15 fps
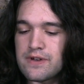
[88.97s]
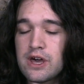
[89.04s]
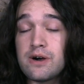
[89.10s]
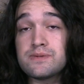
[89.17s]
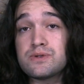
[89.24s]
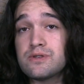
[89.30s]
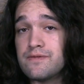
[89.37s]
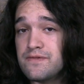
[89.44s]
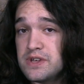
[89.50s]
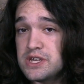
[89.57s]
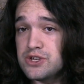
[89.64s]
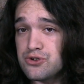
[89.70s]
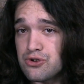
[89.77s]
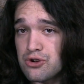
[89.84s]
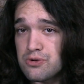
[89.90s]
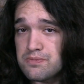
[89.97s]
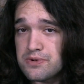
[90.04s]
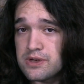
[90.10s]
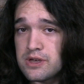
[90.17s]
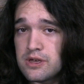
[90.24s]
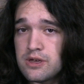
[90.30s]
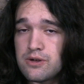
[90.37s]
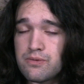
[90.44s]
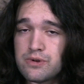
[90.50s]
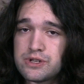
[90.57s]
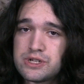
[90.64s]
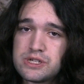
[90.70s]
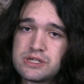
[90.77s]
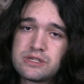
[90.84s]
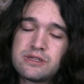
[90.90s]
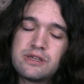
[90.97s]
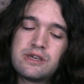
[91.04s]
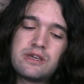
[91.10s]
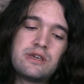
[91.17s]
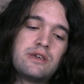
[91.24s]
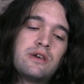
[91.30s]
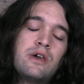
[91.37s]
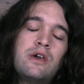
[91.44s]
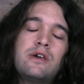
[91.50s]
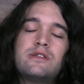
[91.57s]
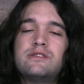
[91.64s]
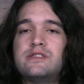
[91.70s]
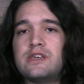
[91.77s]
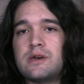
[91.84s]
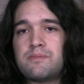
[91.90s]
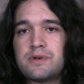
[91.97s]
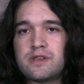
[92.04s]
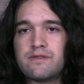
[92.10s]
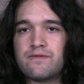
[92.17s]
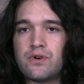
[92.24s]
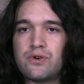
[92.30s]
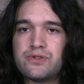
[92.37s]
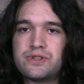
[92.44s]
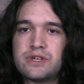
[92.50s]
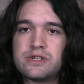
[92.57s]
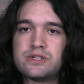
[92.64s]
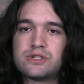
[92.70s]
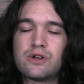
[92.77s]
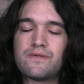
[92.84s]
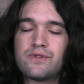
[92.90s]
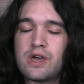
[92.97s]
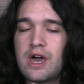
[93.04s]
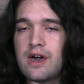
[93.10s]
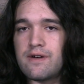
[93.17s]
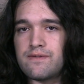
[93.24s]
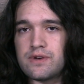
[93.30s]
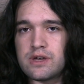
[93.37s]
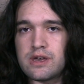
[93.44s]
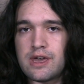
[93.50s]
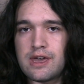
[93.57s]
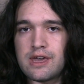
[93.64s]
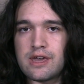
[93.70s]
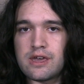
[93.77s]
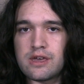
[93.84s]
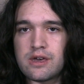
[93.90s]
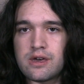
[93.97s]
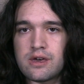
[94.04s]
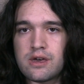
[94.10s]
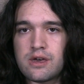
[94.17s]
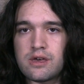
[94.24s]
It helps with V droop, which is the dip in voltage. So if you have a, a,